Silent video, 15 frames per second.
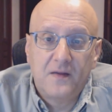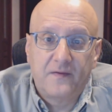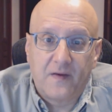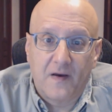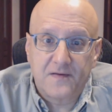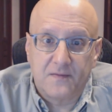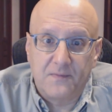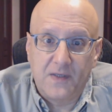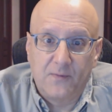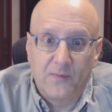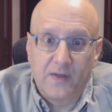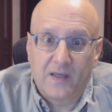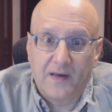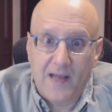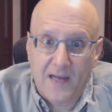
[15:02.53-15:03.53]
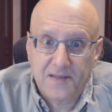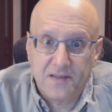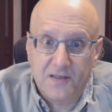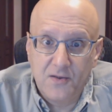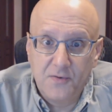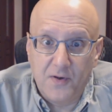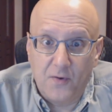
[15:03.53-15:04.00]
doesn't mean we can
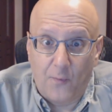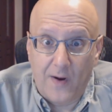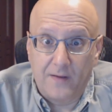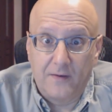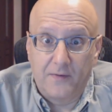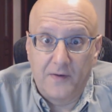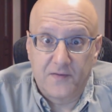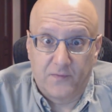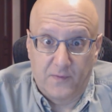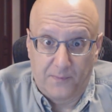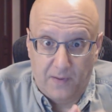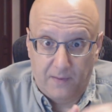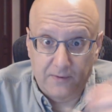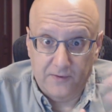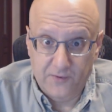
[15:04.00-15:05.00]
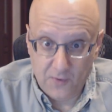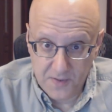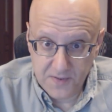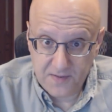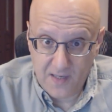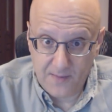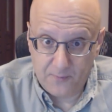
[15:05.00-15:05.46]
execute it, whether it's for public
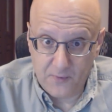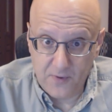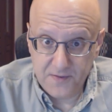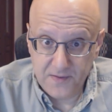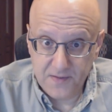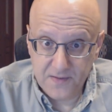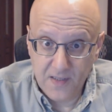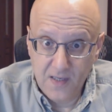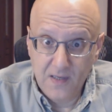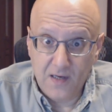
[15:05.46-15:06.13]
choice type reasons